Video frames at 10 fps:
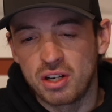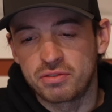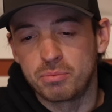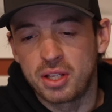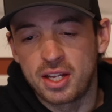off
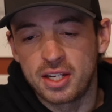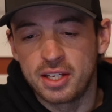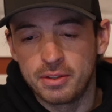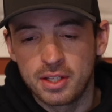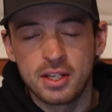and play in
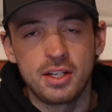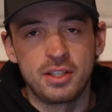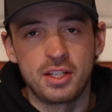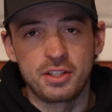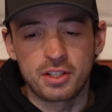it,
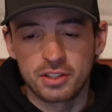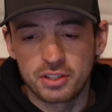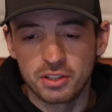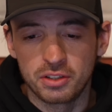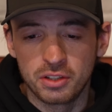and then you can
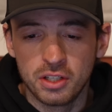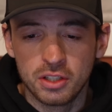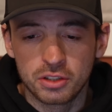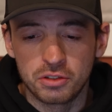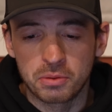still
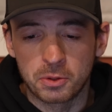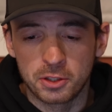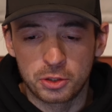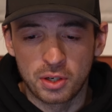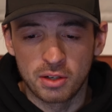do some
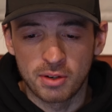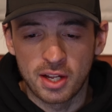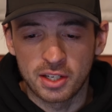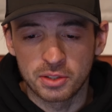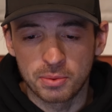good trail
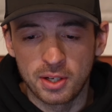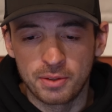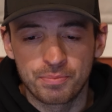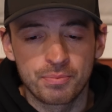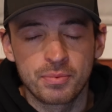riding as
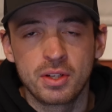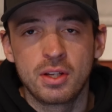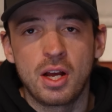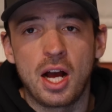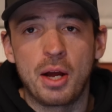well.
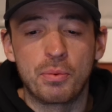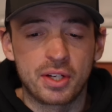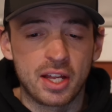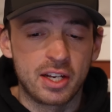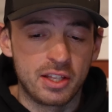I would
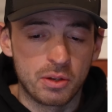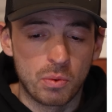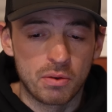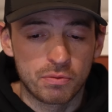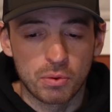get it in the
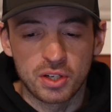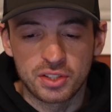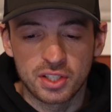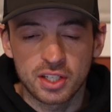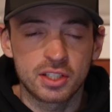
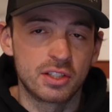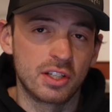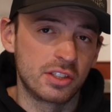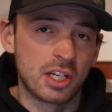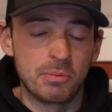146. It
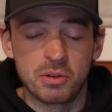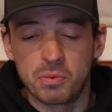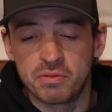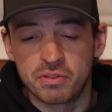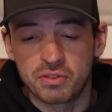does come in a
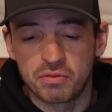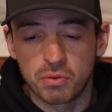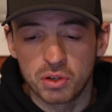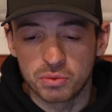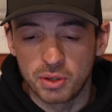
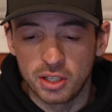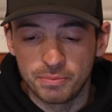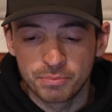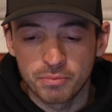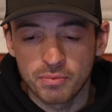154 as well.